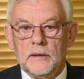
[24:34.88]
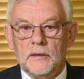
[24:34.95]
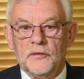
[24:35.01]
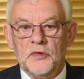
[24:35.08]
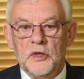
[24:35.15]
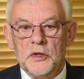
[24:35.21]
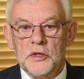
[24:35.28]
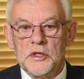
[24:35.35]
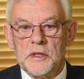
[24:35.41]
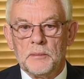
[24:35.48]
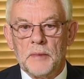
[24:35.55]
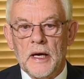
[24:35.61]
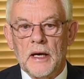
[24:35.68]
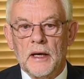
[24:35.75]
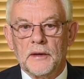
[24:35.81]
views
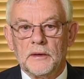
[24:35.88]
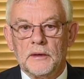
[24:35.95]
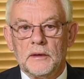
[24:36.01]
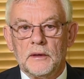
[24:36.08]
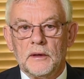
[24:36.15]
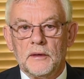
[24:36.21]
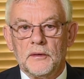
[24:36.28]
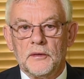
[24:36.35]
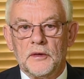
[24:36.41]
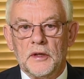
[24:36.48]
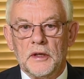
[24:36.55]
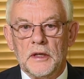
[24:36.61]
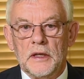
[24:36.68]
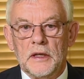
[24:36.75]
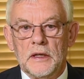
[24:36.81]
about
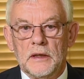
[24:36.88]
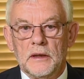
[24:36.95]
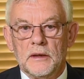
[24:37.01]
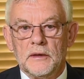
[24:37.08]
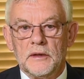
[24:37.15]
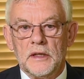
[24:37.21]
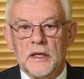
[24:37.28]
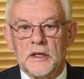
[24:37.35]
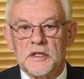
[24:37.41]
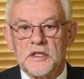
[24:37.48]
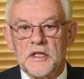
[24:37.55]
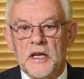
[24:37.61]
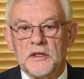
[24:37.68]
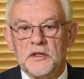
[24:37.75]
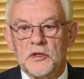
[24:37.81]
the
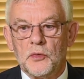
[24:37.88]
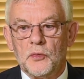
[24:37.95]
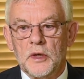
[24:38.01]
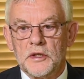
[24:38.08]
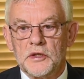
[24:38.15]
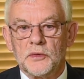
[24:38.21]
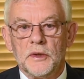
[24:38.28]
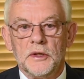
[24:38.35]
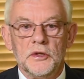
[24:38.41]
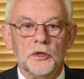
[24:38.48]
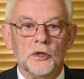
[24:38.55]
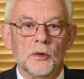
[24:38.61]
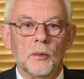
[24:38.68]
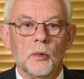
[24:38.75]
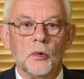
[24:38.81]
extent to which
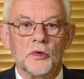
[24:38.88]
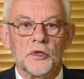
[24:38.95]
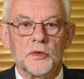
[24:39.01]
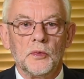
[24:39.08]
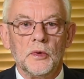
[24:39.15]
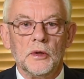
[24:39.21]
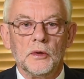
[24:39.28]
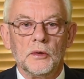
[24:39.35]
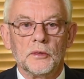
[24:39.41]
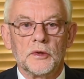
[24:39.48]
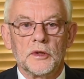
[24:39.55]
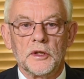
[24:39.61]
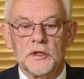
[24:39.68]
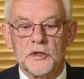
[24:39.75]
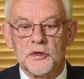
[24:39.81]
renewables will
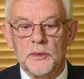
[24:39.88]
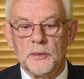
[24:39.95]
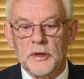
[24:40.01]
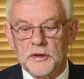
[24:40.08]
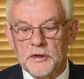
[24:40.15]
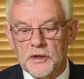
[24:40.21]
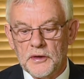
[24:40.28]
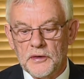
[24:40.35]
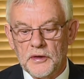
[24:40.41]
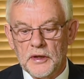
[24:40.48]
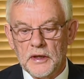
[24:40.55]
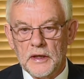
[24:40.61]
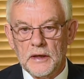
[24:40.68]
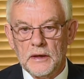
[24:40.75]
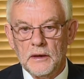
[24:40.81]
contribute to
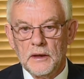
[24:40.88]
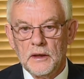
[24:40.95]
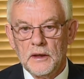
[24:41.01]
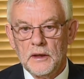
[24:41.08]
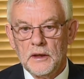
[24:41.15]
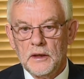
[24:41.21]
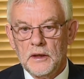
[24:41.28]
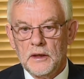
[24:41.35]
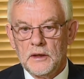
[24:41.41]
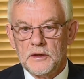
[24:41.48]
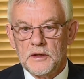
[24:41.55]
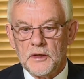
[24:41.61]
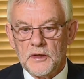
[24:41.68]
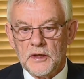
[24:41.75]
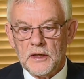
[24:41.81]

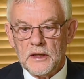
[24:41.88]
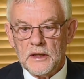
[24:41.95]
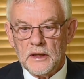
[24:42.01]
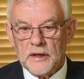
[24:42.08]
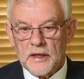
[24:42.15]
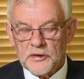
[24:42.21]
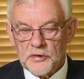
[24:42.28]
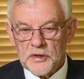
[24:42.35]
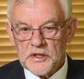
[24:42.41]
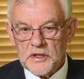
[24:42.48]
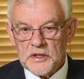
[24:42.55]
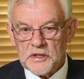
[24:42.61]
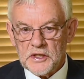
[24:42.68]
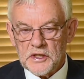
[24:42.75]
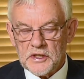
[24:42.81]
the
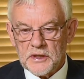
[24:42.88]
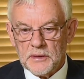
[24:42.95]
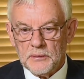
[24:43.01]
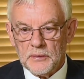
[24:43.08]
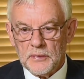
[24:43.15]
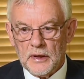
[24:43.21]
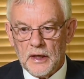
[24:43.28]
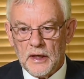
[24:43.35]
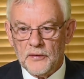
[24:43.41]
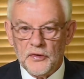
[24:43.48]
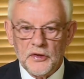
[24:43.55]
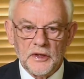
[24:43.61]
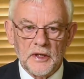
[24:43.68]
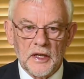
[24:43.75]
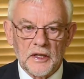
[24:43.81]
electricity system over
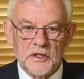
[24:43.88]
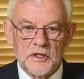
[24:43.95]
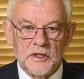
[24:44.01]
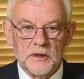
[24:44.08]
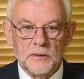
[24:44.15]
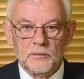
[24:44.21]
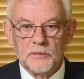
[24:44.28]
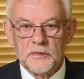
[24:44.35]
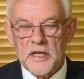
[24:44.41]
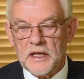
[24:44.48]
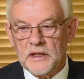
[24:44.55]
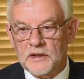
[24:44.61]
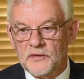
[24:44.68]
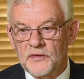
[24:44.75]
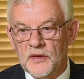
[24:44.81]
the next
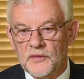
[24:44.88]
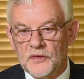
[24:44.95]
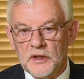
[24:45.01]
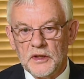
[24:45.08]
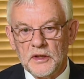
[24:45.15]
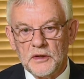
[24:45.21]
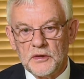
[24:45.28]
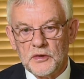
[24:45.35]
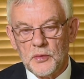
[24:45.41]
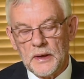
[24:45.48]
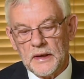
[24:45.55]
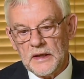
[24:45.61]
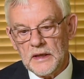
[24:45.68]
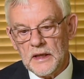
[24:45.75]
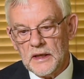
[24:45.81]
10 to 15,
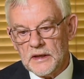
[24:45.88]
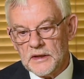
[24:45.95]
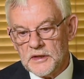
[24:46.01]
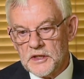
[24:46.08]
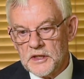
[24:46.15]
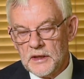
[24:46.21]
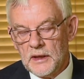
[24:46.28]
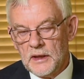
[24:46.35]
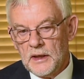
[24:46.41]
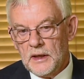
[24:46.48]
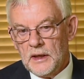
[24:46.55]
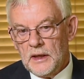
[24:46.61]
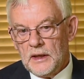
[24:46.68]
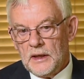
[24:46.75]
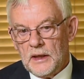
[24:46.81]
20 years.
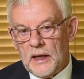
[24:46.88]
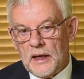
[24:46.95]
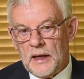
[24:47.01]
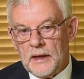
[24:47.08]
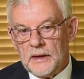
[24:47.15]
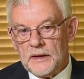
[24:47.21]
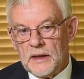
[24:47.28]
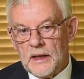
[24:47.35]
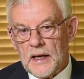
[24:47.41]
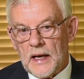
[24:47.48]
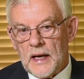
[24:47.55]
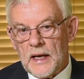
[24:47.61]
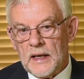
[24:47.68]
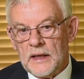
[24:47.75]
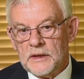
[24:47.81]

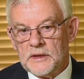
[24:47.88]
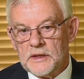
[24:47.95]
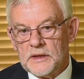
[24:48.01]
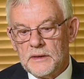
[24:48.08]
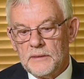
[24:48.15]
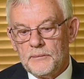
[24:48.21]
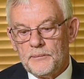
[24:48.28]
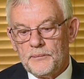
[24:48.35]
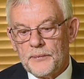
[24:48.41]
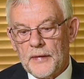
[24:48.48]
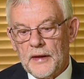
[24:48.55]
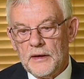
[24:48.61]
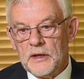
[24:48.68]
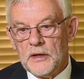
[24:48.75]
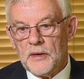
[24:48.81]
And
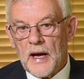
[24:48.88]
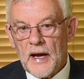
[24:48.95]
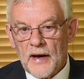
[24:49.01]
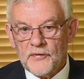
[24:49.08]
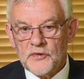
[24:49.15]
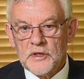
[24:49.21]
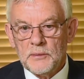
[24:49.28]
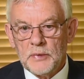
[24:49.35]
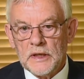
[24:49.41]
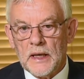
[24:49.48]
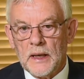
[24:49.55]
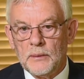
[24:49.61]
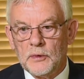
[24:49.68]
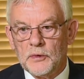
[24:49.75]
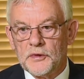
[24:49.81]
you have to be
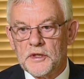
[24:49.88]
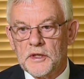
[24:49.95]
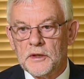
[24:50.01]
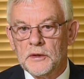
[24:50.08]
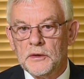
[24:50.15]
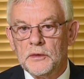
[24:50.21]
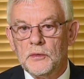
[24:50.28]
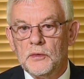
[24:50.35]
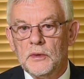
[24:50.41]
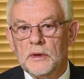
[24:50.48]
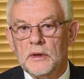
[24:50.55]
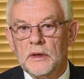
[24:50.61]
able to